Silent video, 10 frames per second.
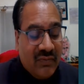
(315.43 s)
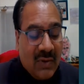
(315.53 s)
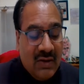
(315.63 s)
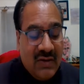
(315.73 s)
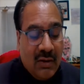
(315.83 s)

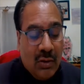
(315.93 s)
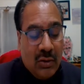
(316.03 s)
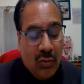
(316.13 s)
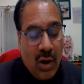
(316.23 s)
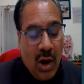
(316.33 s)
is equal
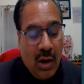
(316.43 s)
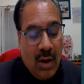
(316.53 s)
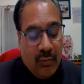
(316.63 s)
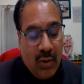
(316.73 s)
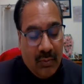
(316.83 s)
to log
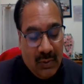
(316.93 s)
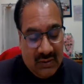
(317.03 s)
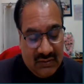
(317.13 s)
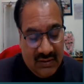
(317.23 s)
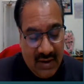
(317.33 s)
of 1
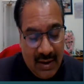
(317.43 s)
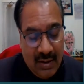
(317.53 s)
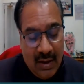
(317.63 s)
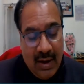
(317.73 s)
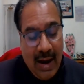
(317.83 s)
plus del
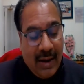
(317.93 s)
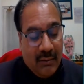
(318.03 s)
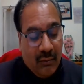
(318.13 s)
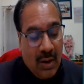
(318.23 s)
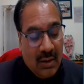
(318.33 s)
and
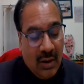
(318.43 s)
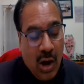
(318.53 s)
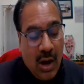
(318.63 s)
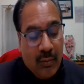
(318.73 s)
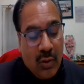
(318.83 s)
1
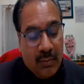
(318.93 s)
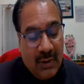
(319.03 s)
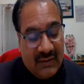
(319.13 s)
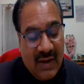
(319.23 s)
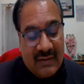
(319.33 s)
log of 1
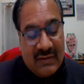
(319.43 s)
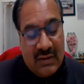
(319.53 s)
plus x.